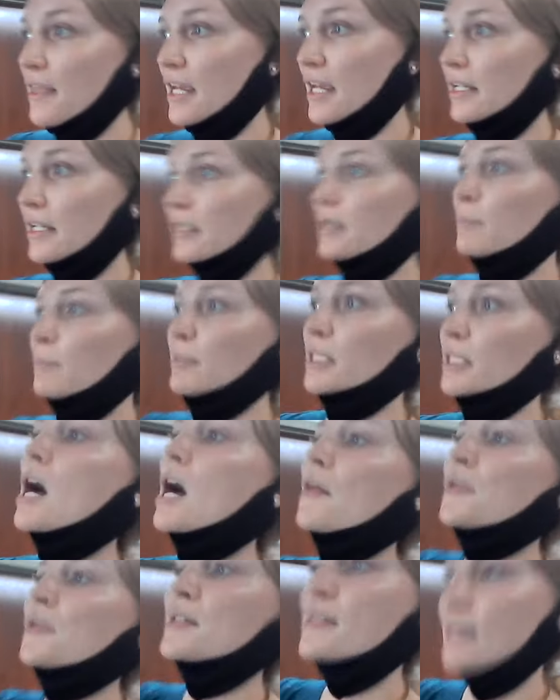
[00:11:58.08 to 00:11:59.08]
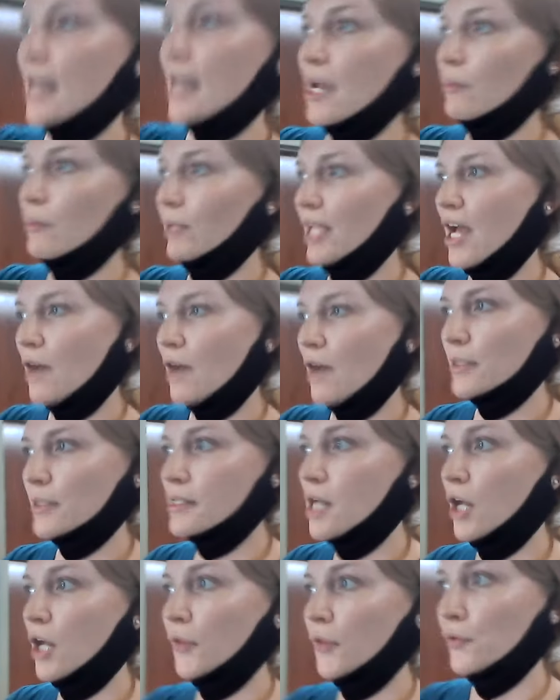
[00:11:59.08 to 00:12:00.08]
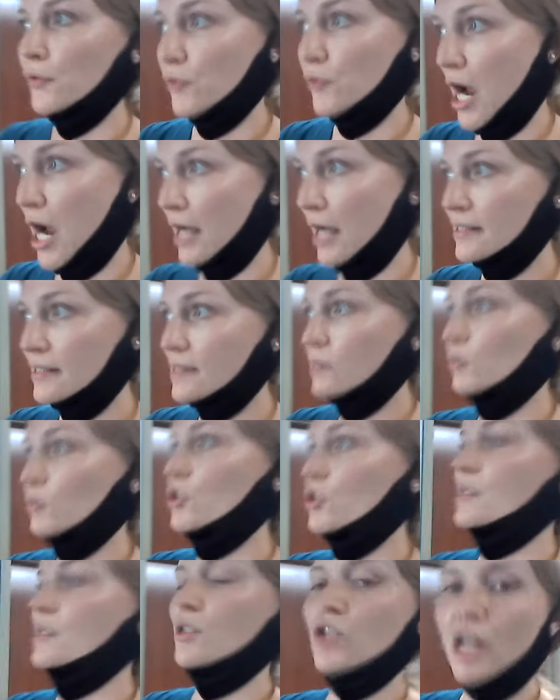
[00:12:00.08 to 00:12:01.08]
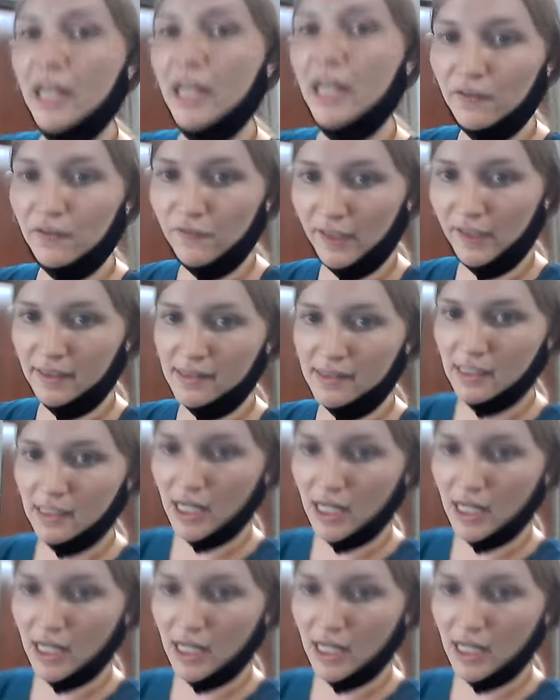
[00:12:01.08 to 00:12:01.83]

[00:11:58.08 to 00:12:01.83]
then beyond the slab, we have what's called the rocks, which is a giant fenced-in